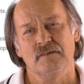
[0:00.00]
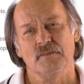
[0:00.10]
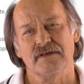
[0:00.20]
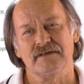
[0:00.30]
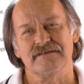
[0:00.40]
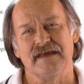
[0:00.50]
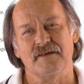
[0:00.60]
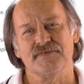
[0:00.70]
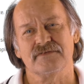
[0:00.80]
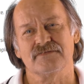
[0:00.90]
But
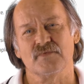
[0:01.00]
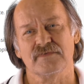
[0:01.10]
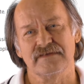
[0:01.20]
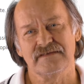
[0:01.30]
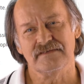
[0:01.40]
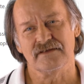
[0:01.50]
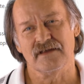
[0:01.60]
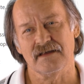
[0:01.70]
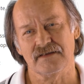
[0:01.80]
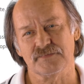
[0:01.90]
adaptations within the
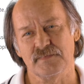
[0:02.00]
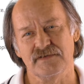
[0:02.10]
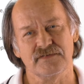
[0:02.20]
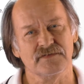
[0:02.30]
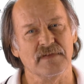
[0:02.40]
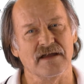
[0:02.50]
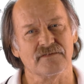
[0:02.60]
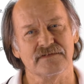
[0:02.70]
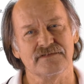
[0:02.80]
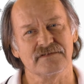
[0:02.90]
species
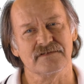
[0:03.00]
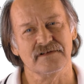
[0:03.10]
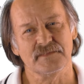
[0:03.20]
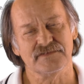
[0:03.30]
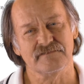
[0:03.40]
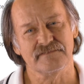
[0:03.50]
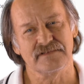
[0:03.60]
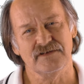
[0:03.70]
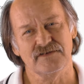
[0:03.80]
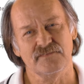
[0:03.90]
boundaries and limits of an
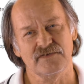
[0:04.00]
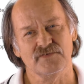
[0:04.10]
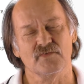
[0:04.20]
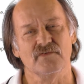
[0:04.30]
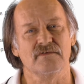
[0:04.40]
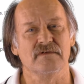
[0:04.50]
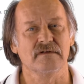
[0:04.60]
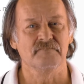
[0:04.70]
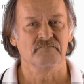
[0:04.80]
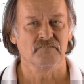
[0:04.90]
individual
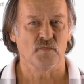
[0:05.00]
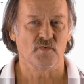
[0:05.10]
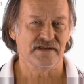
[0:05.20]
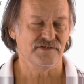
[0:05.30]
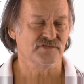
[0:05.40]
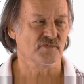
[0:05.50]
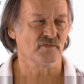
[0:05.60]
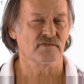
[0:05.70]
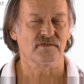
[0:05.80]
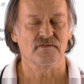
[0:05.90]
race
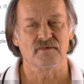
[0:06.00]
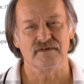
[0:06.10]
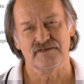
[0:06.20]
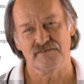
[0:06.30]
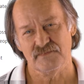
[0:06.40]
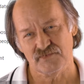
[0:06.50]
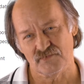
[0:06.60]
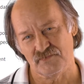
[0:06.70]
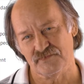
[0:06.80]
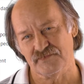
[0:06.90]
or
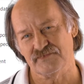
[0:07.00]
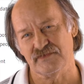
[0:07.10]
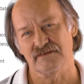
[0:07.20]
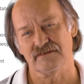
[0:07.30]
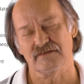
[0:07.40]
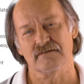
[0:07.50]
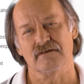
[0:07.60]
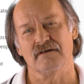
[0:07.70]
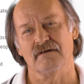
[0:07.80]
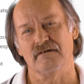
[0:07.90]
individual distinct
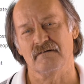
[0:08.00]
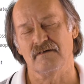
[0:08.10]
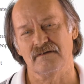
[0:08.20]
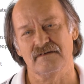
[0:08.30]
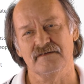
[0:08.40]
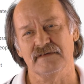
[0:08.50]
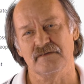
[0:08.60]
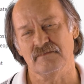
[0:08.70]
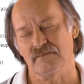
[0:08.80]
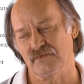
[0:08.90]

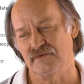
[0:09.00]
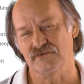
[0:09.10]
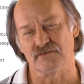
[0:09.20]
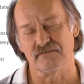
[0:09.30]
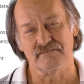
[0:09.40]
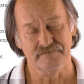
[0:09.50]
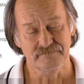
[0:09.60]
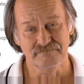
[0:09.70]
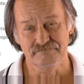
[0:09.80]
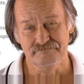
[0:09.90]
living creature
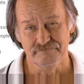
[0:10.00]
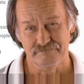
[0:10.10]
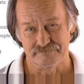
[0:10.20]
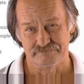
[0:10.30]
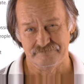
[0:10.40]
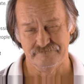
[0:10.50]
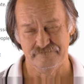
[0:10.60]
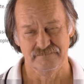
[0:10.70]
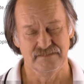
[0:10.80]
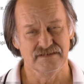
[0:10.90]

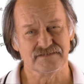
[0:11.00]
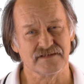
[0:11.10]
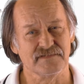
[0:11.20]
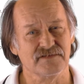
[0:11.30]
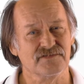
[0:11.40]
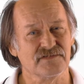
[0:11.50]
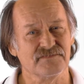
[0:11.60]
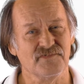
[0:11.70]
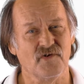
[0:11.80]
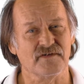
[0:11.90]
is evidence
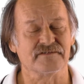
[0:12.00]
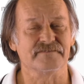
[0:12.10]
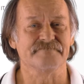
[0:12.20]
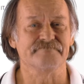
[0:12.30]
of thought.